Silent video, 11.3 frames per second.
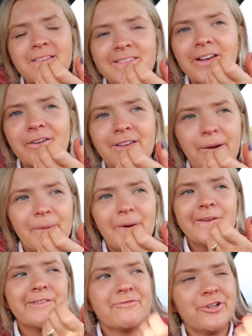So yeah, we're
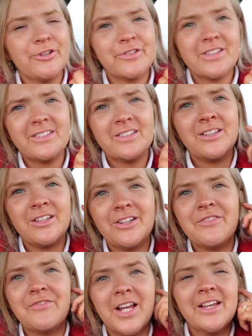on route to
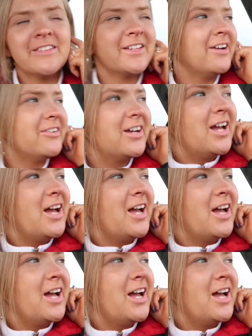Inverness now.